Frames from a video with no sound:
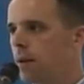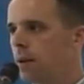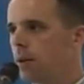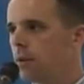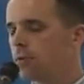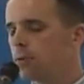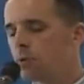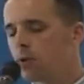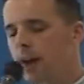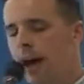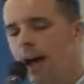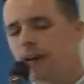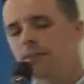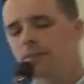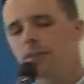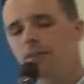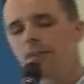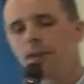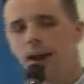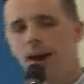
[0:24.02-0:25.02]
So God's
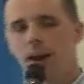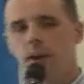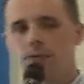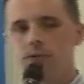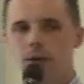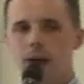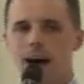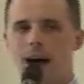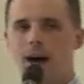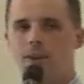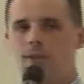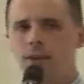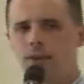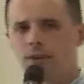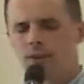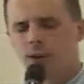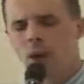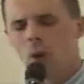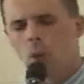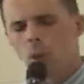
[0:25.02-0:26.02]
desires are
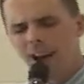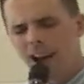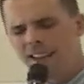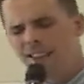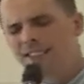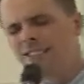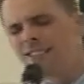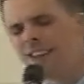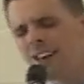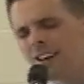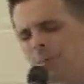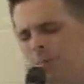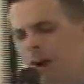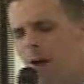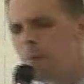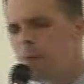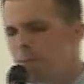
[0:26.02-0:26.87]
obvious. When I think about